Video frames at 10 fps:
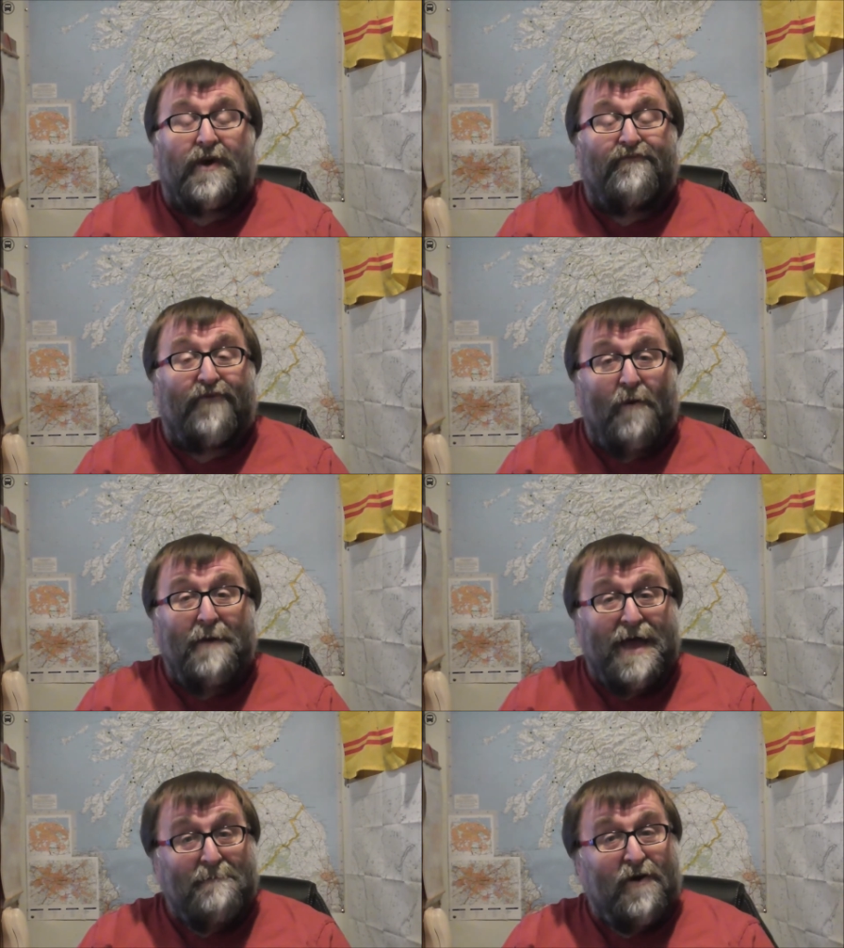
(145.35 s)
from
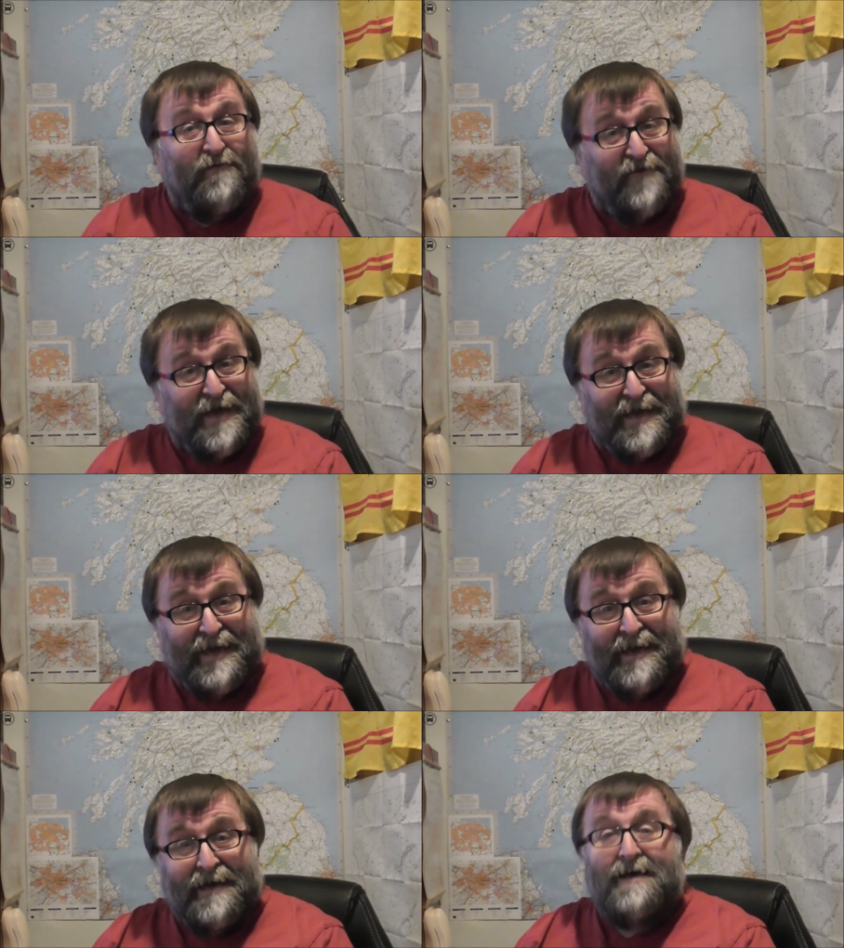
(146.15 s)

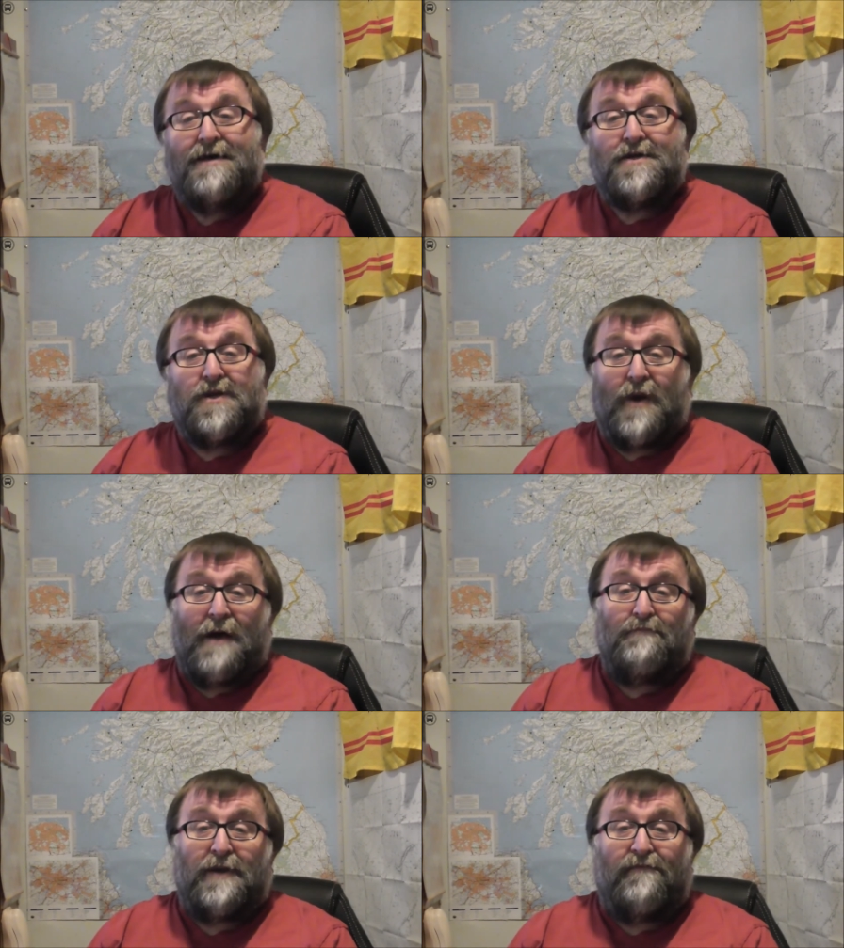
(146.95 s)
MOV to
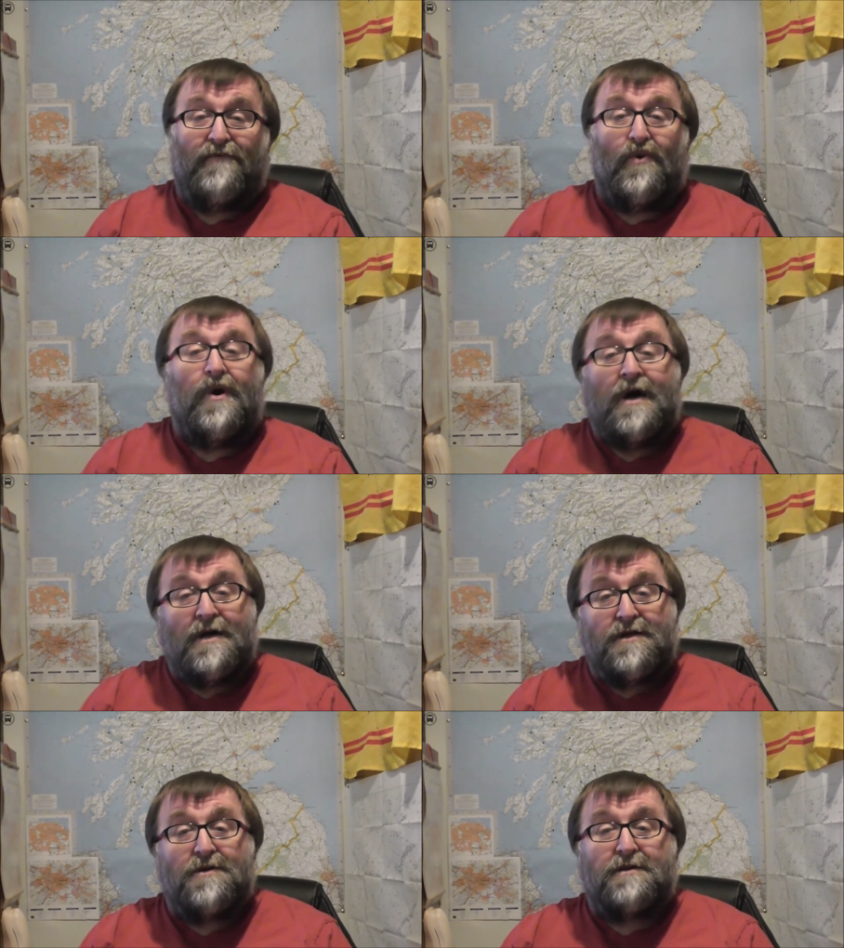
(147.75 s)
MP4,
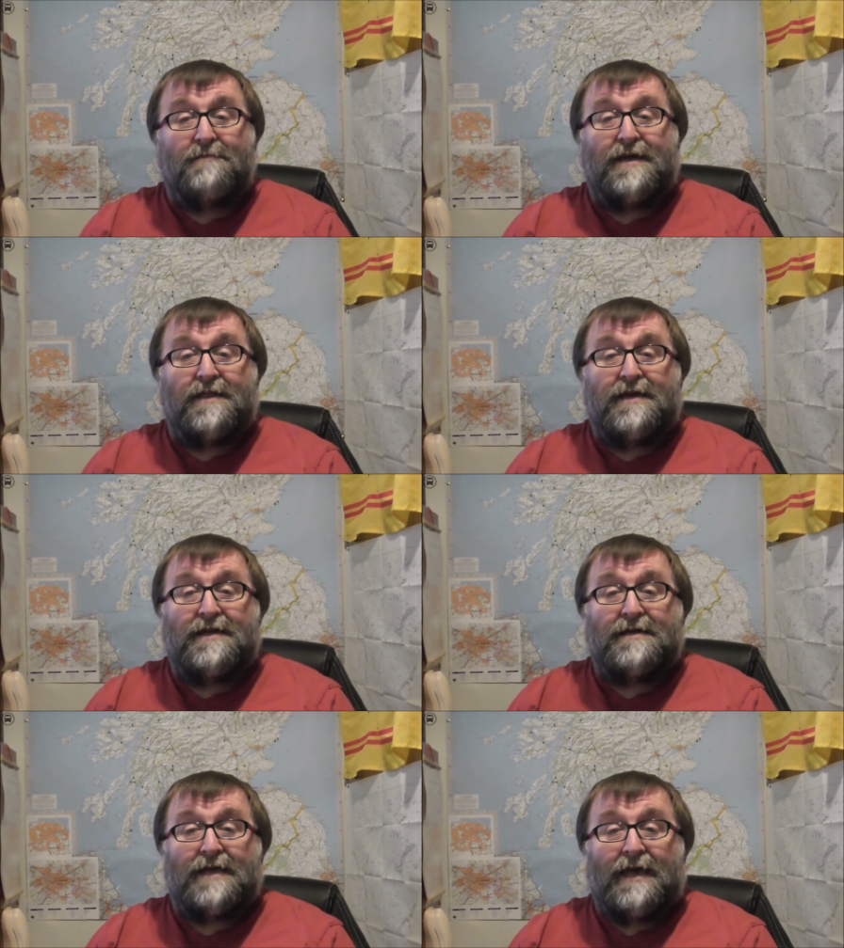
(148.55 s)
just to make
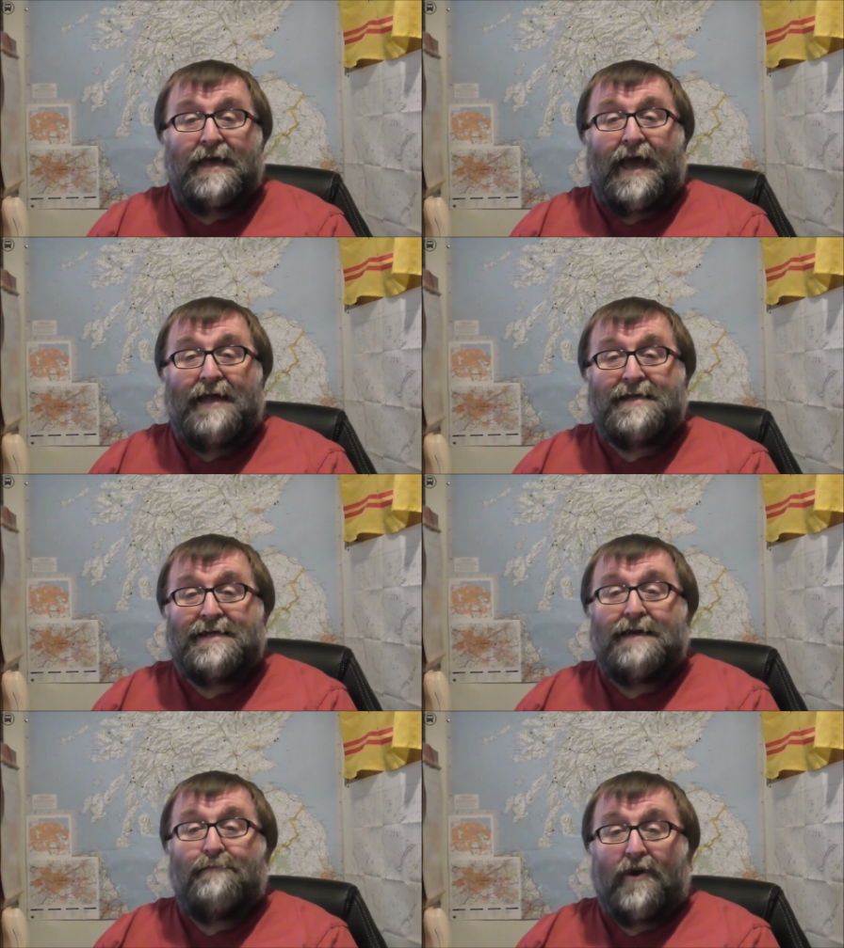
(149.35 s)
the
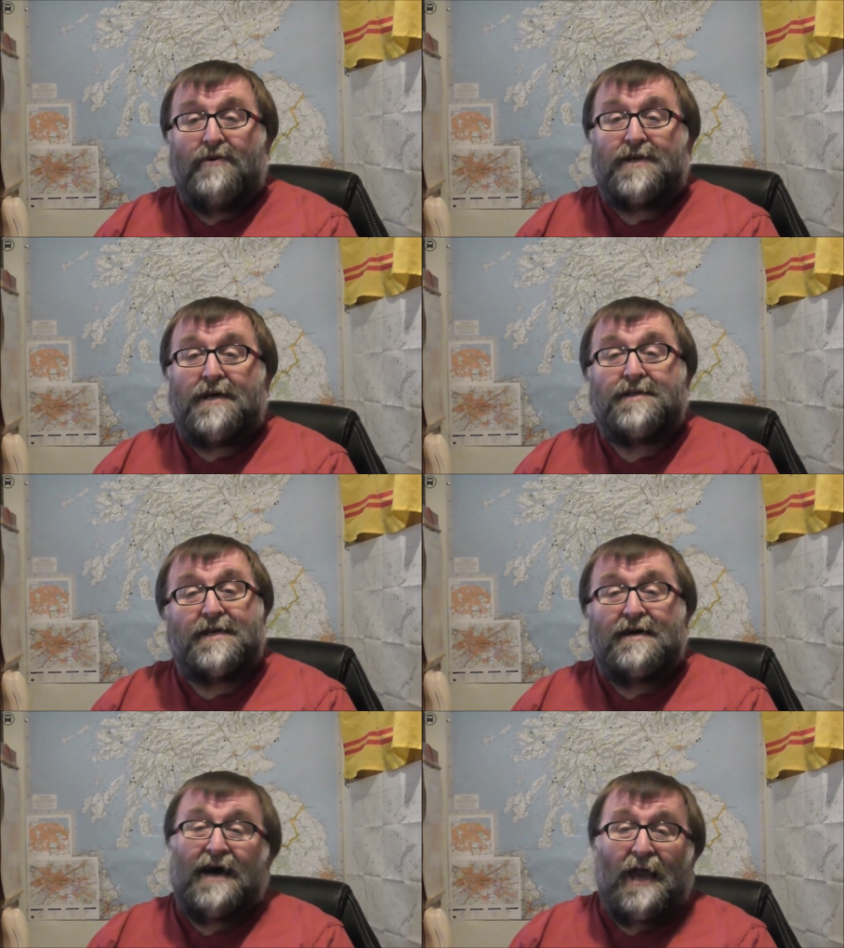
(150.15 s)
editing process
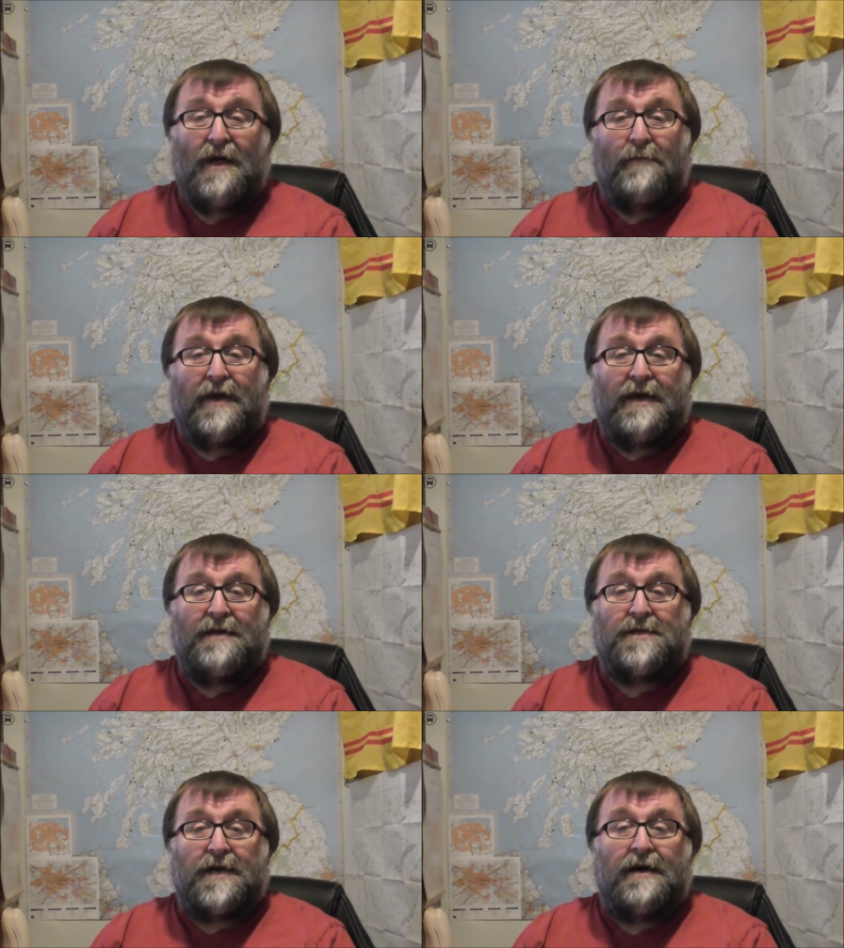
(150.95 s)
a little bit
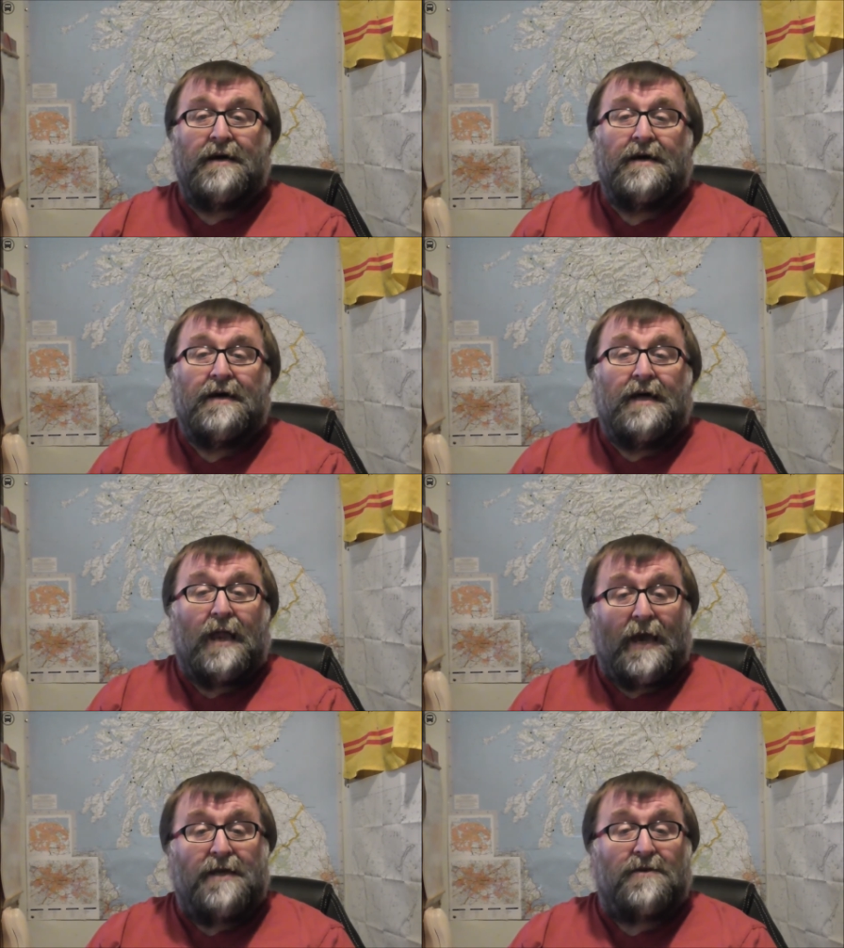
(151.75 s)
easier
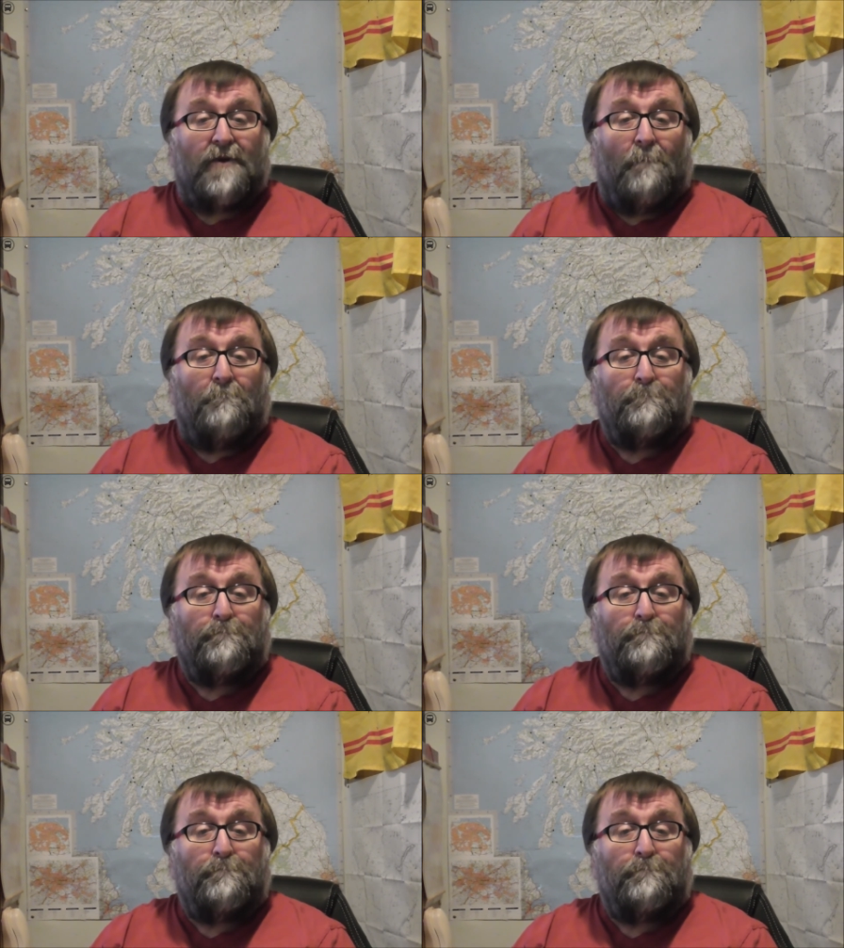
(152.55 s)
later on.